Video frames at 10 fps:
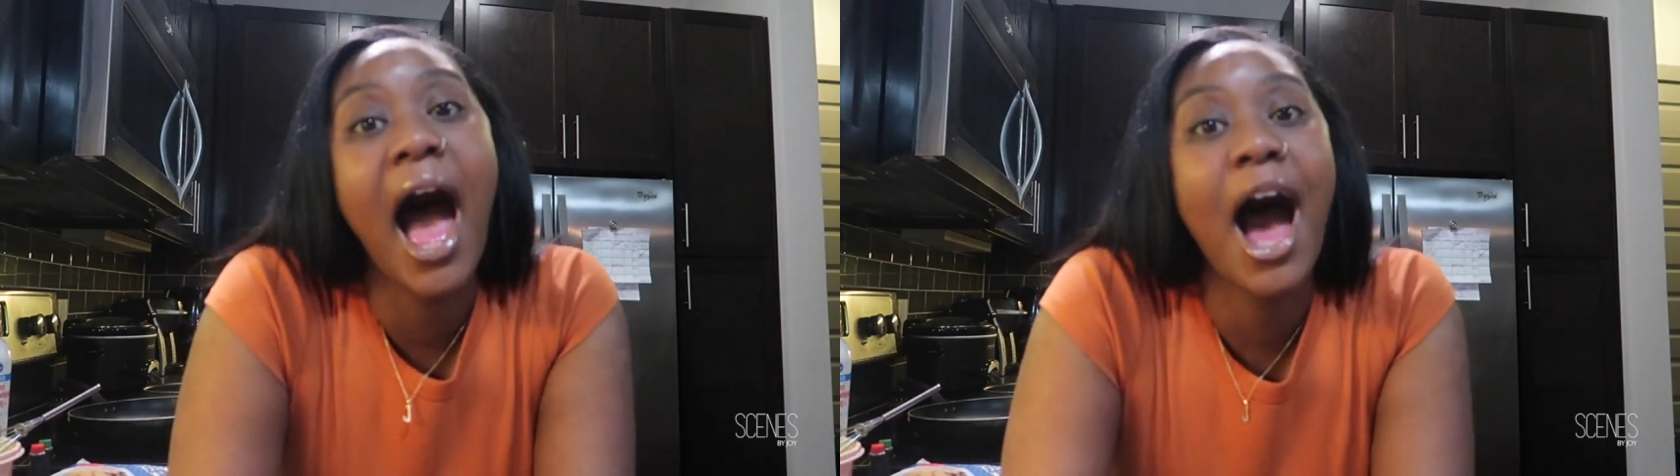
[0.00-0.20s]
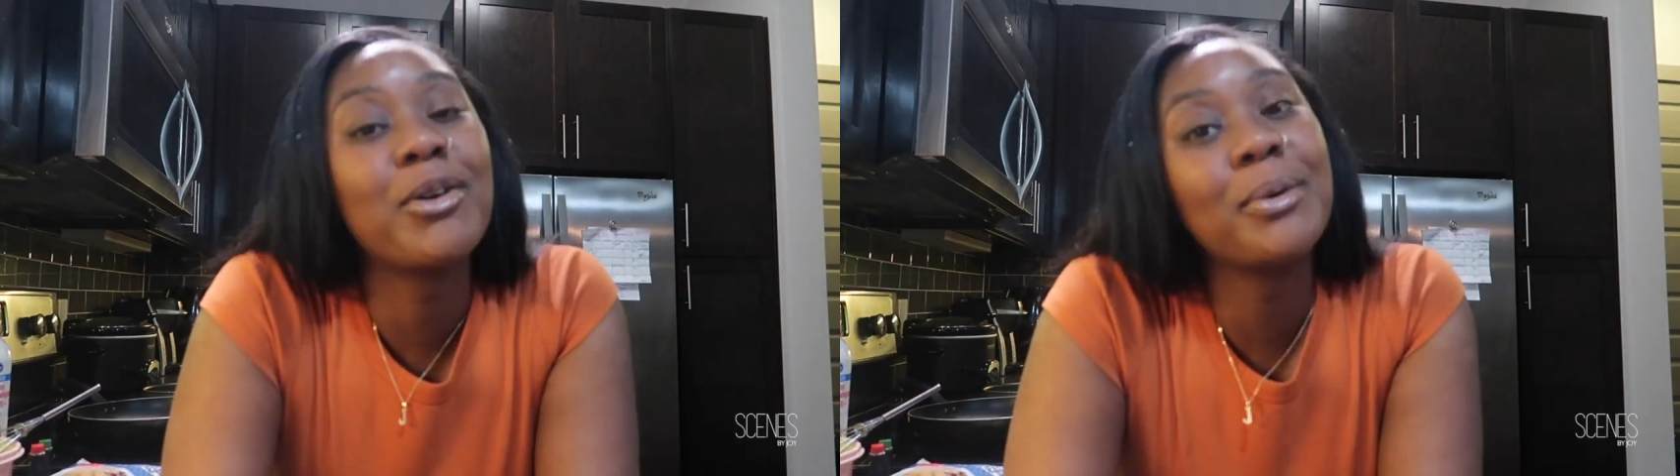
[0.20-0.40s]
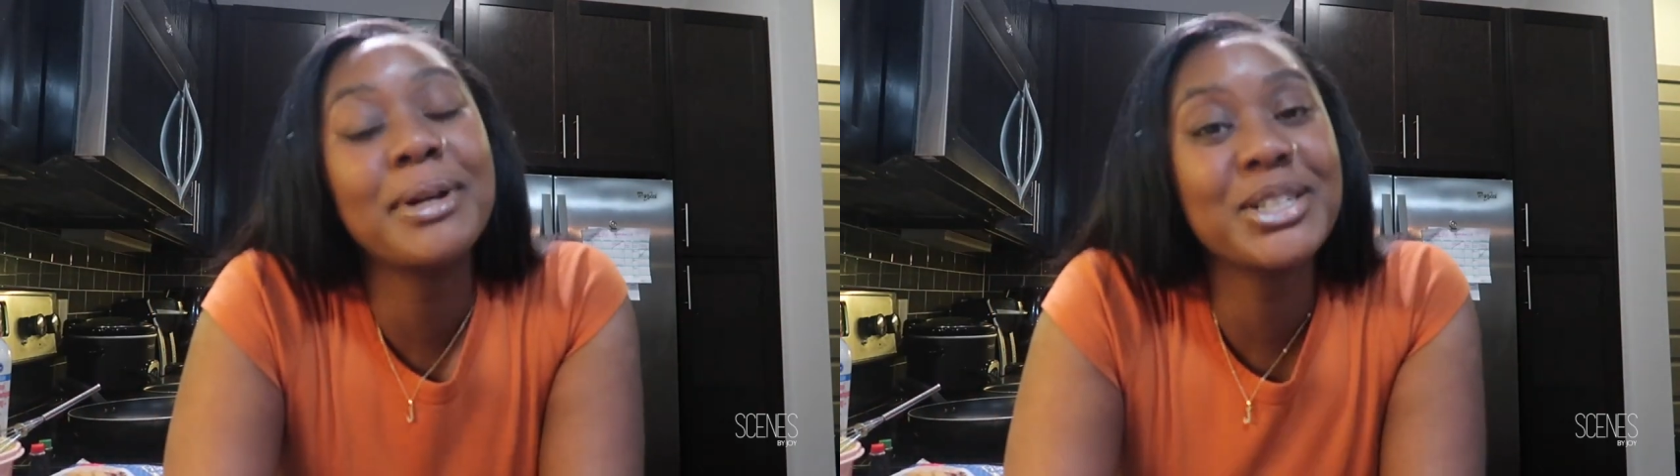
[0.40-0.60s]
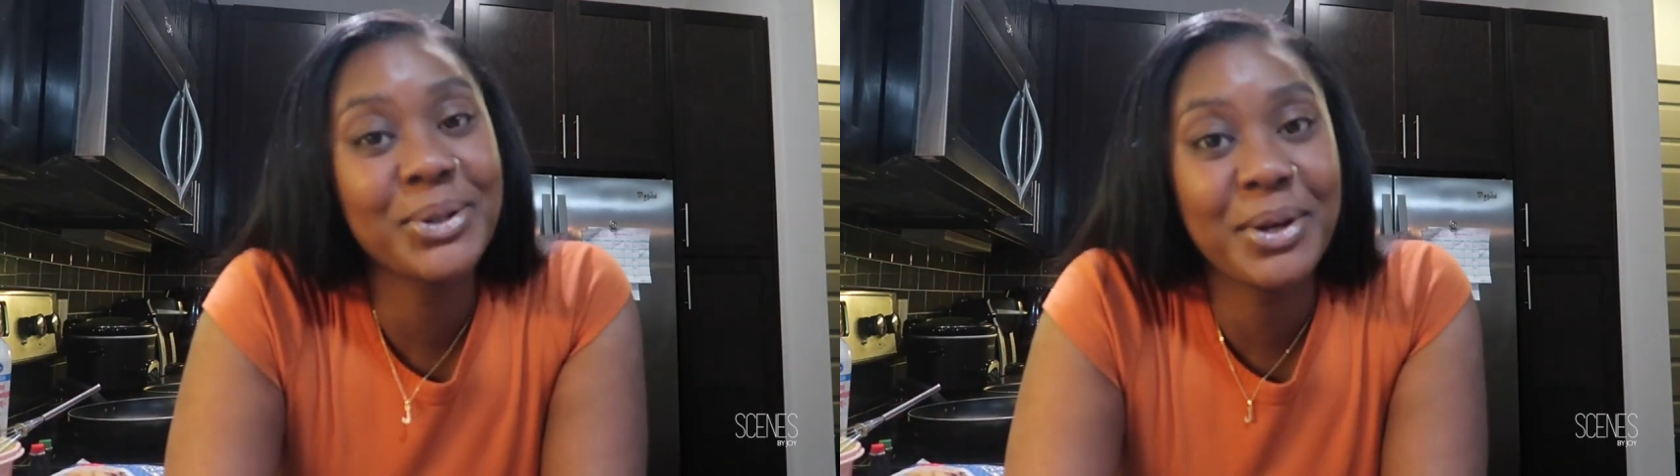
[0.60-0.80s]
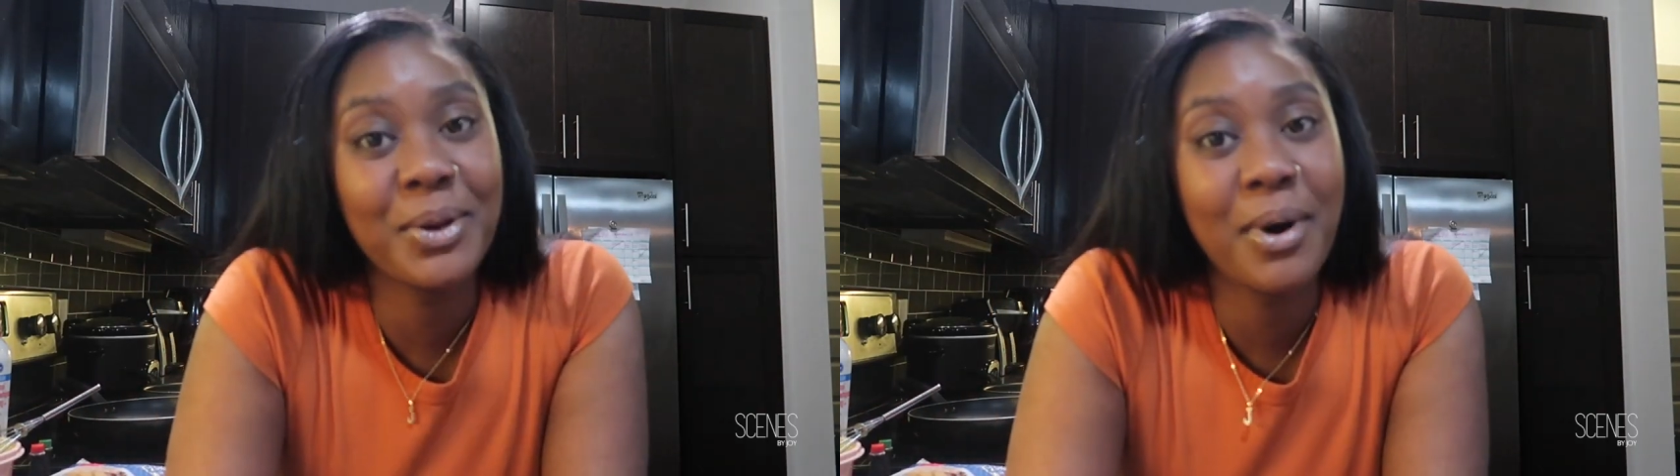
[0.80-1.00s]
I will be
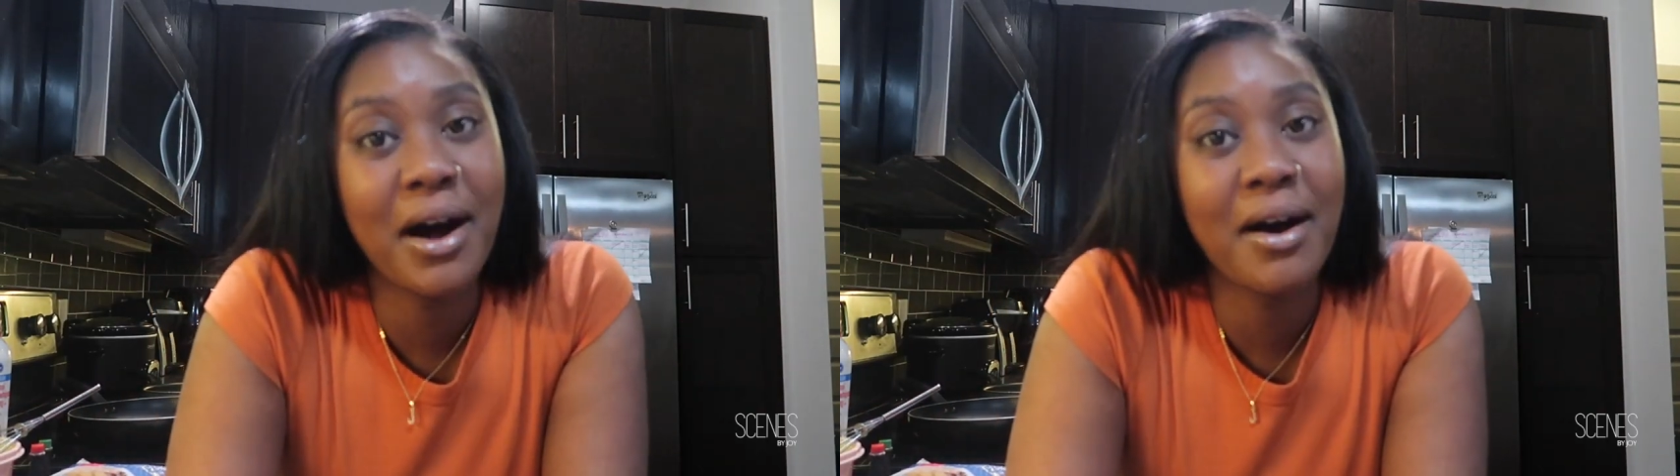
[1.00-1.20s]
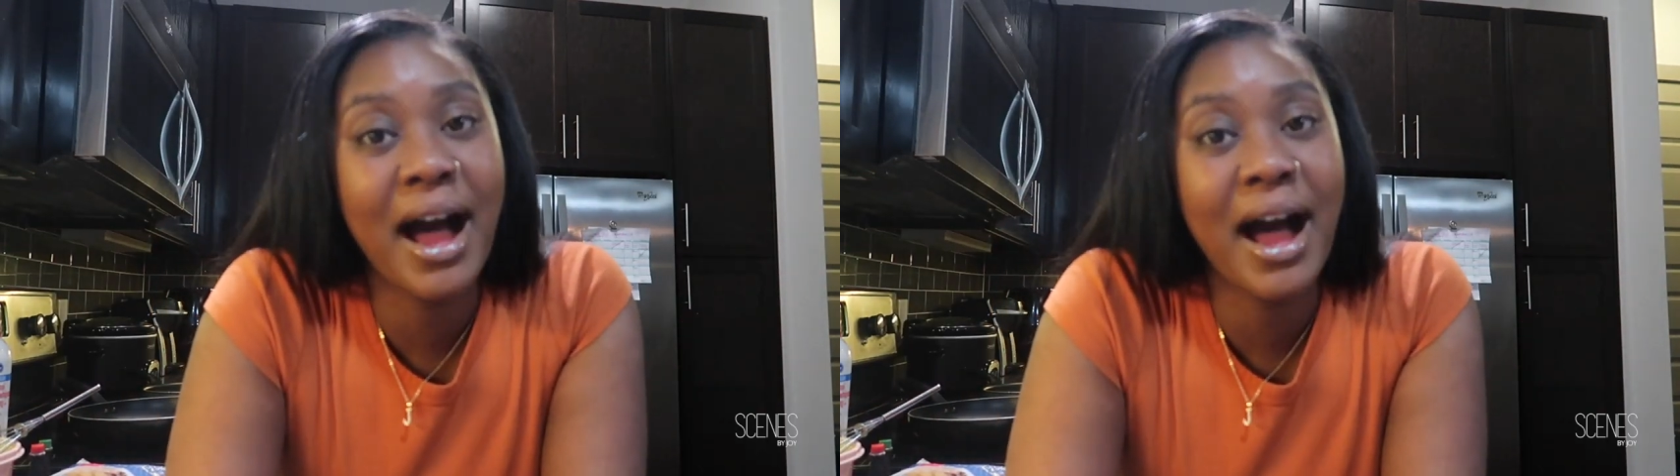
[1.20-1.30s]
showing you all